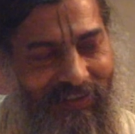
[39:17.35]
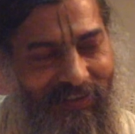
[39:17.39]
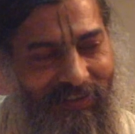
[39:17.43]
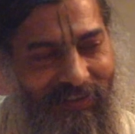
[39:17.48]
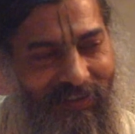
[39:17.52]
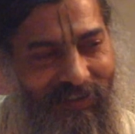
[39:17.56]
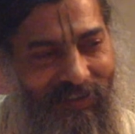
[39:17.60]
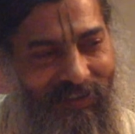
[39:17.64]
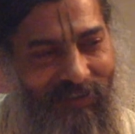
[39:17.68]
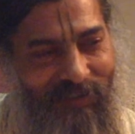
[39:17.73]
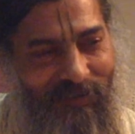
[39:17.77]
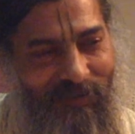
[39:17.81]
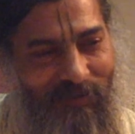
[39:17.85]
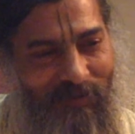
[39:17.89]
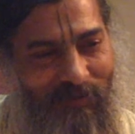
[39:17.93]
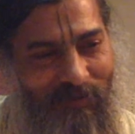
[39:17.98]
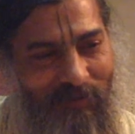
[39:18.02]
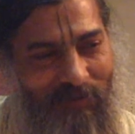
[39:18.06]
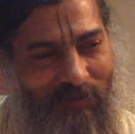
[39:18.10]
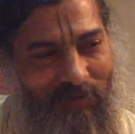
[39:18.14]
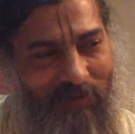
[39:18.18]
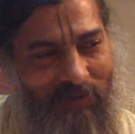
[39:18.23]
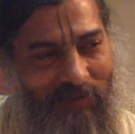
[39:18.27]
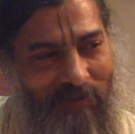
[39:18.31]
till you
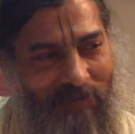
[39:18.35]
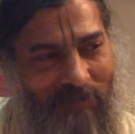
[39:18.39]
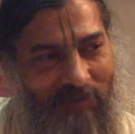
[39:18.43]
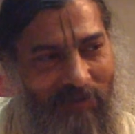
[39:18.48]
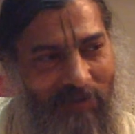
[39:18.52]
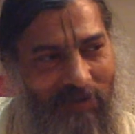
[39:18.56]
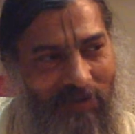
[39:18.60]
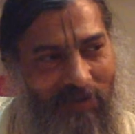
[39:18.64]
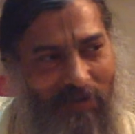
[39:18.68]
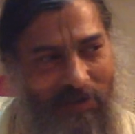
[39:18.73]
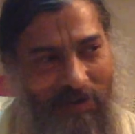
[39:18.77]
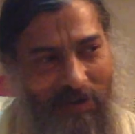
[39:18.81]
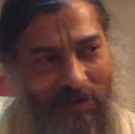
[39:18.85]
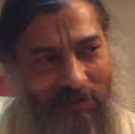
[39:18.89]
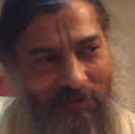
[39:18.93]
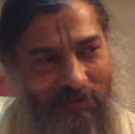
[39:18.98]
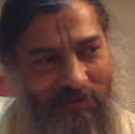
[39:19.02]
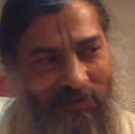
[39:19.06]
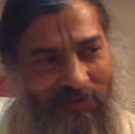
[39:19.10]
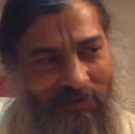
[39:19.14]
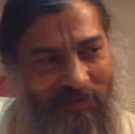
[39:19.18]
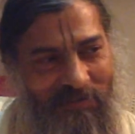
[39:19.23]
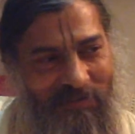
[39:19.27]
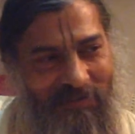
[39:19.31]
become
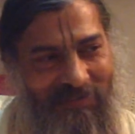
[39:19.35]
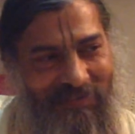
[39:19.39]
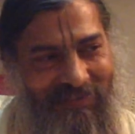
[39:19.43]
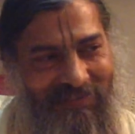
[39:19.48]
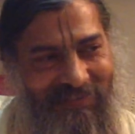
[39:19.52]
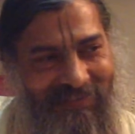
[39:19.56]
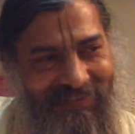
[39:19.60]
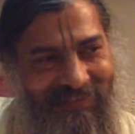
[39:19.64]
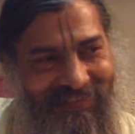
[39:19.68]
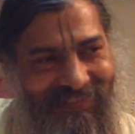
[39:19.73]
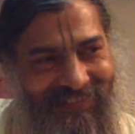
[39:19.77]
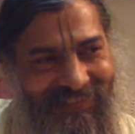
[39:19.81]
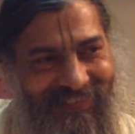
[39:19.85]
unconscious,